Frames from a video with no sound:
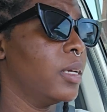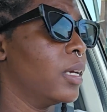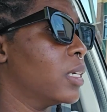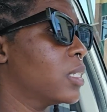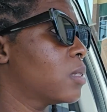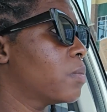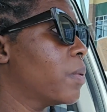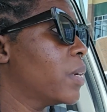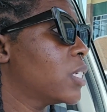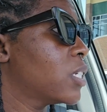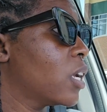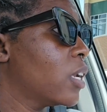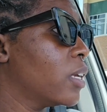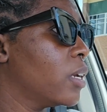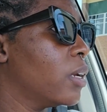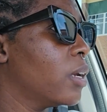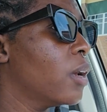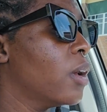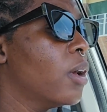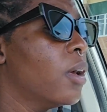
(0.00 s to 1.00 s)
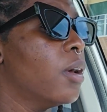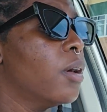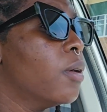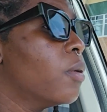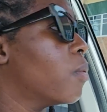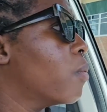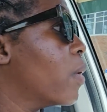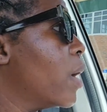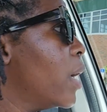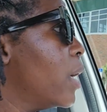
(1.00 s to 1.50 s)
Especially
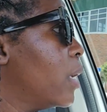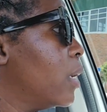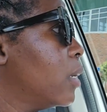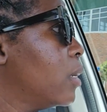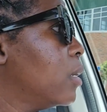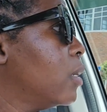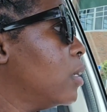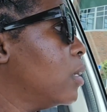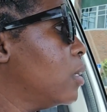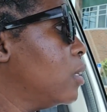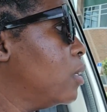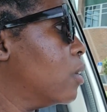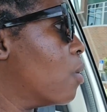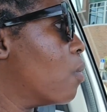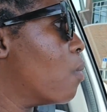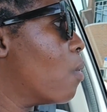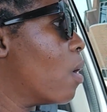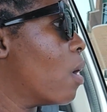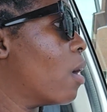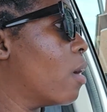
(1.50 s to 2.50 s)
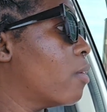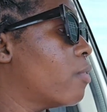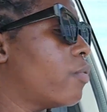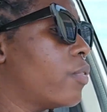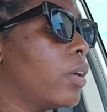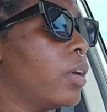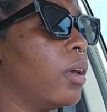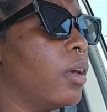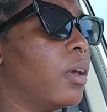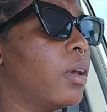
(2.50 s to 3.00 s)
when you want
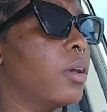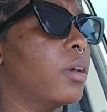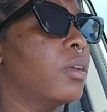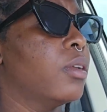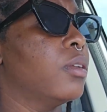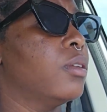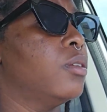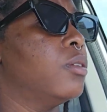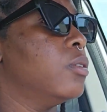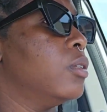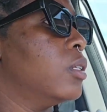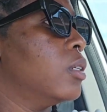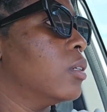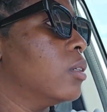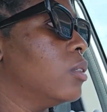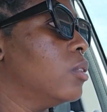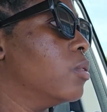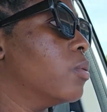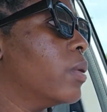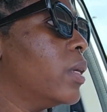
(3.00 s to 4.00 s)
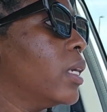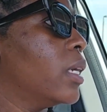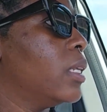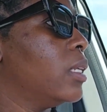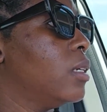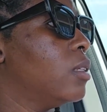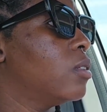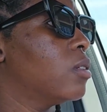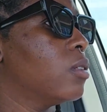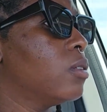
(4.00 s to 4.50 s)
to do what you
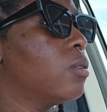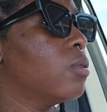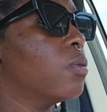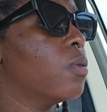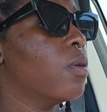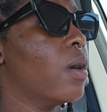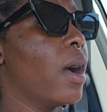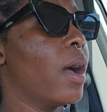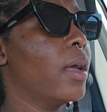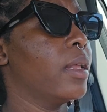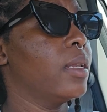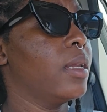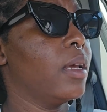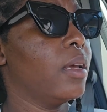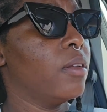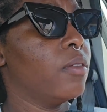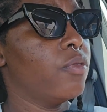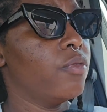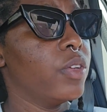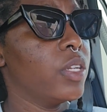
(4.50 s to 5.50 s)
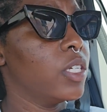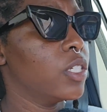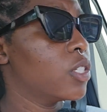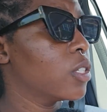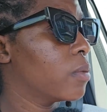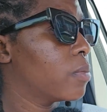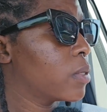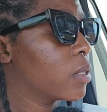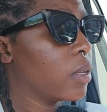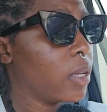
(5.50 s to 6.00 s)
need to do and then finish
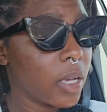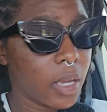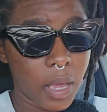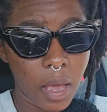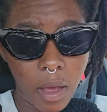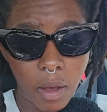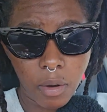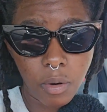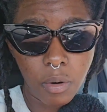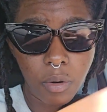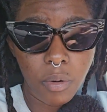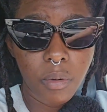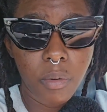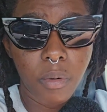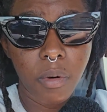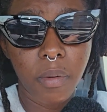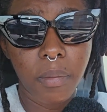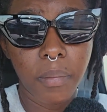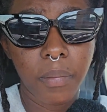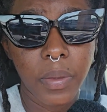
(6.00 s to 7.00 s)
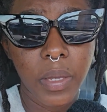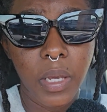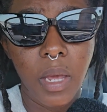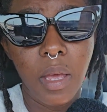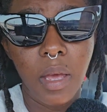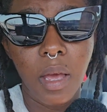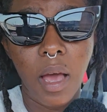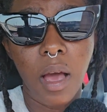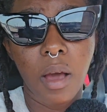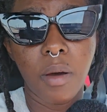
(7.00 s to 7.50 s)
up so you can go home.
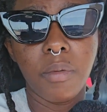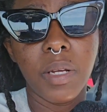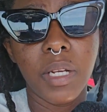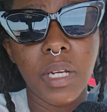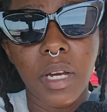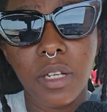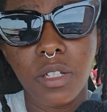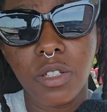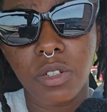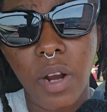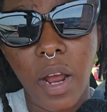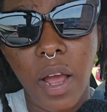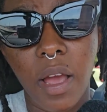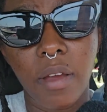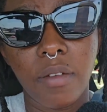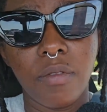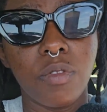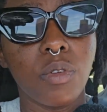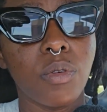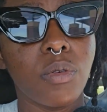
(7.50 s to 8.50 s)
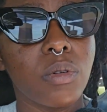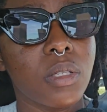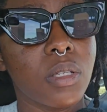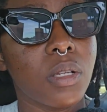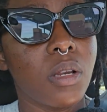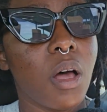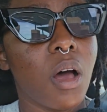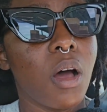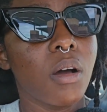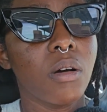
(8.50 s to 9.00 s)
And when you drive those
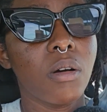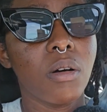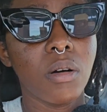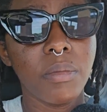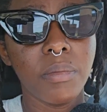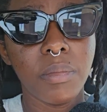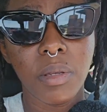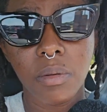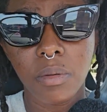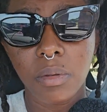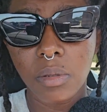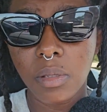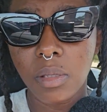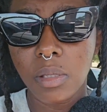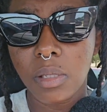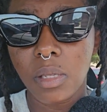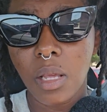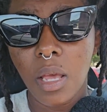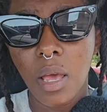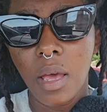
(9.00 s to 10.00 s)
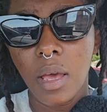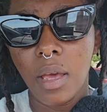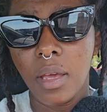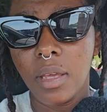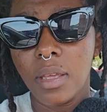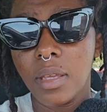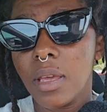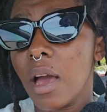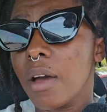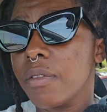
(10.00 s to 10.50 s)
long commutes,
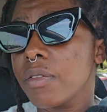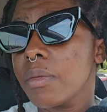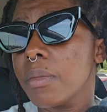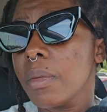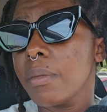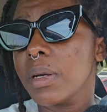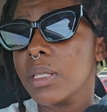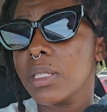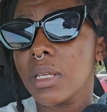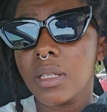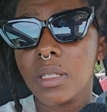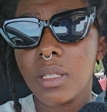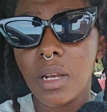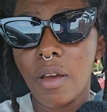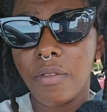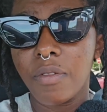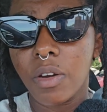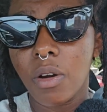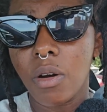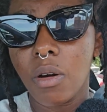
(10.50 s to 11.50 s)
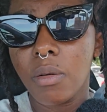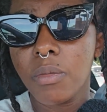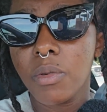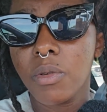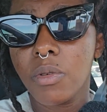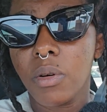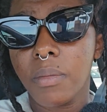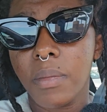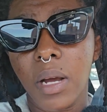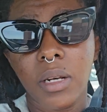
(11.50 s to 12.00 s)
you have to remember, so you still have to come
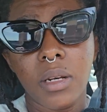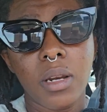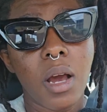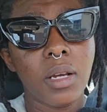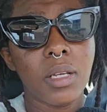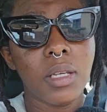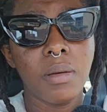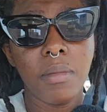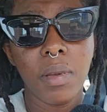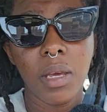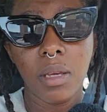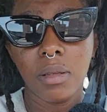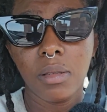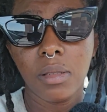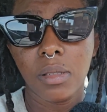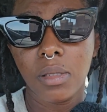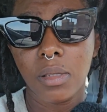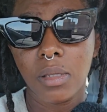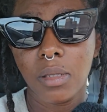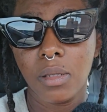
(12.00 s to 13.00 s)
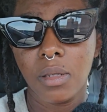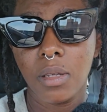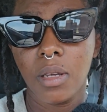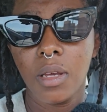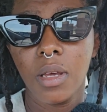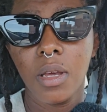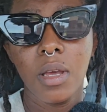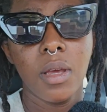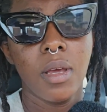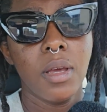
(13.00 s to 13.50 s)
home and document.
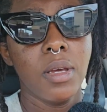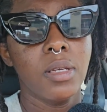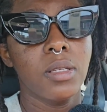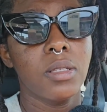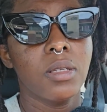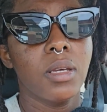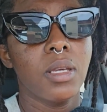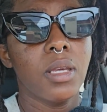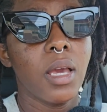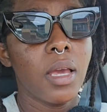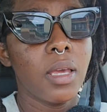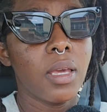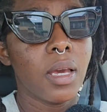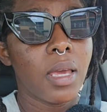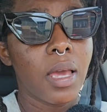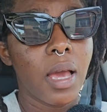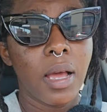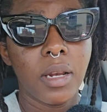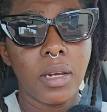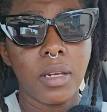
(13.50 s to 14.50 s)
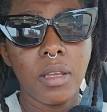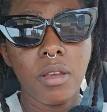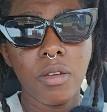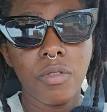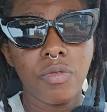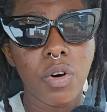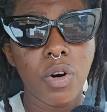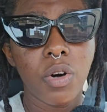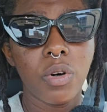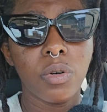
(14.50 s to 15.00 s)
So yeah, you can
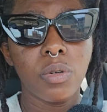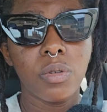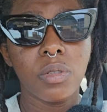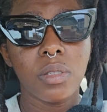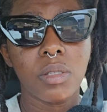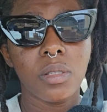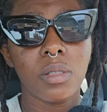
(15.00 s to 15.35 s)
leave out.